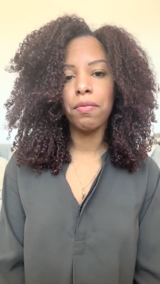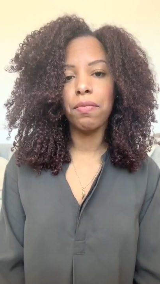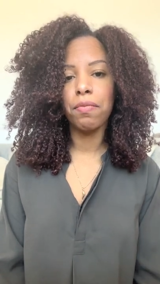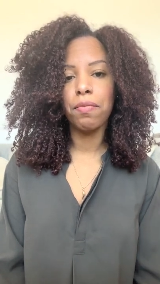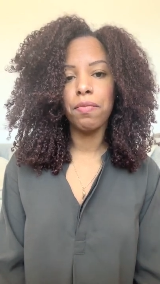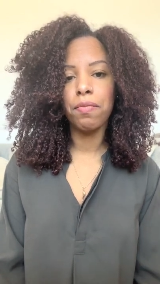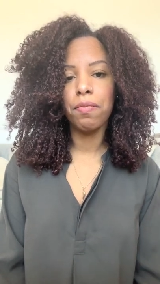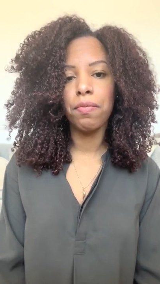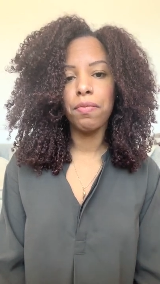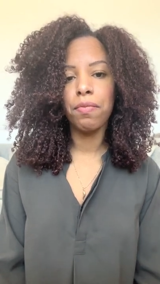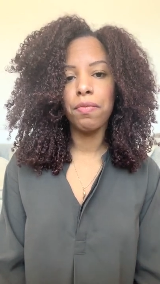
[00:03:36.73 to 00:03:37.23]

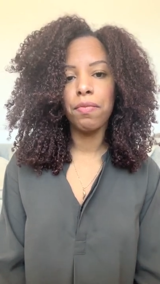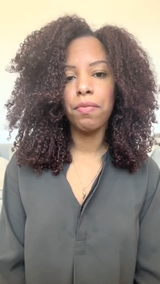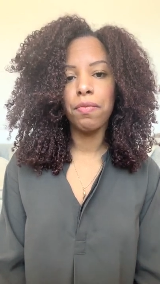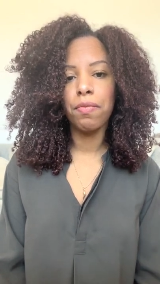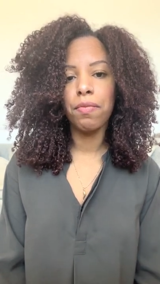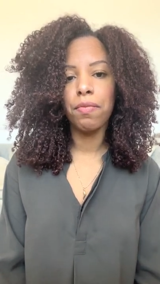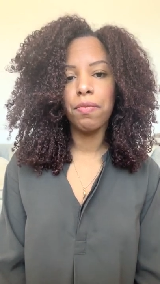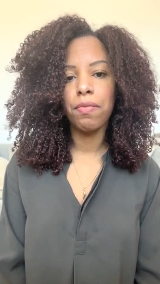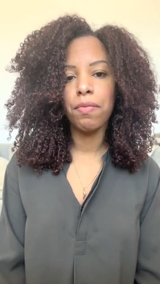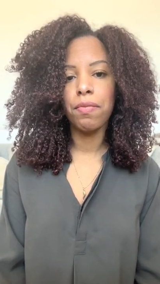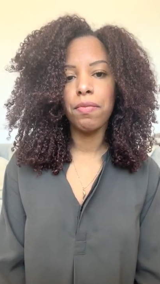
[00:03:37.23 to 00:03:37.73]

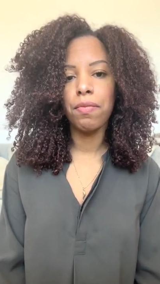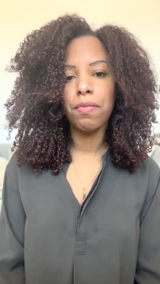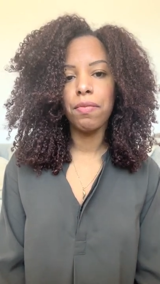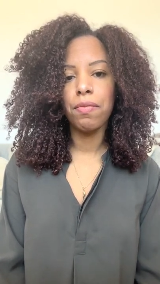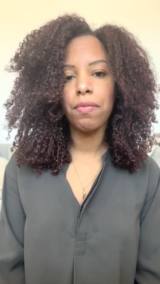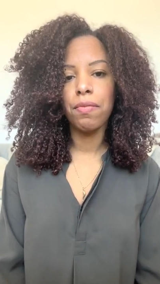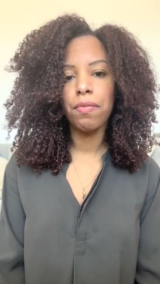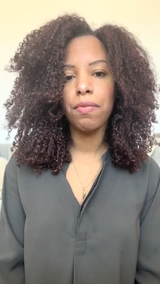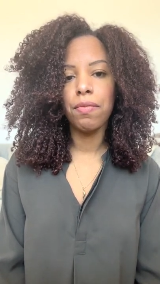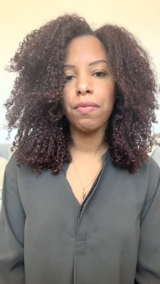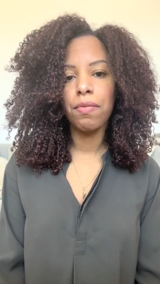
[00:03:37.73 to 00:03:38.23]

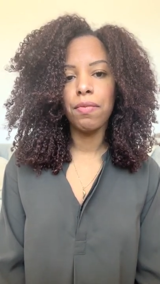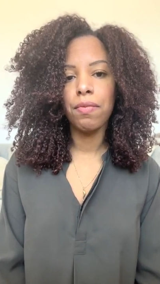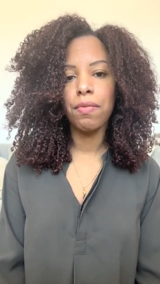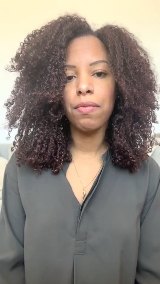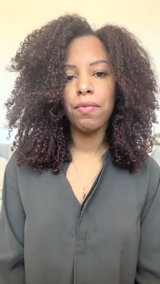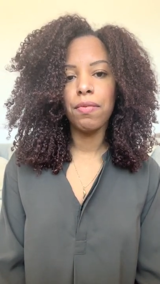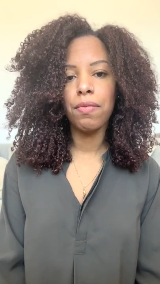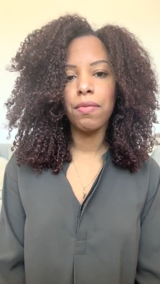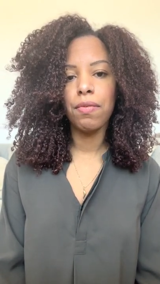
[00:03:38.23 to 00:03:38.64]
Nobody speaks.